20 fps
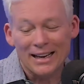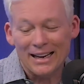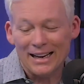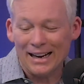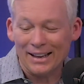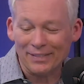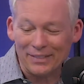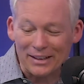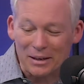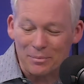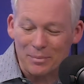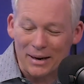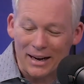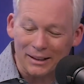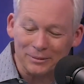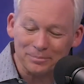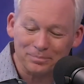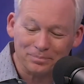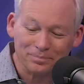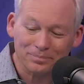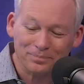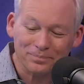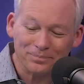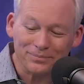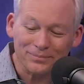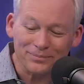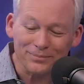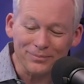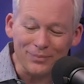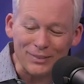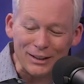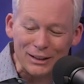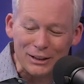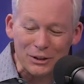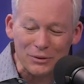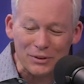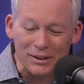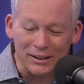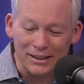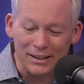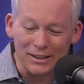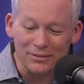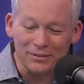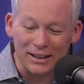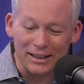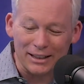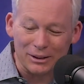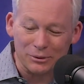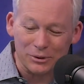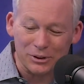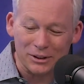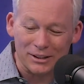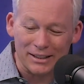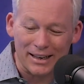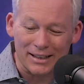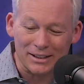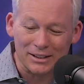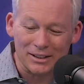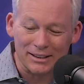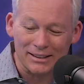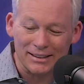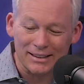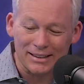I think about you know the love languages ashley mm.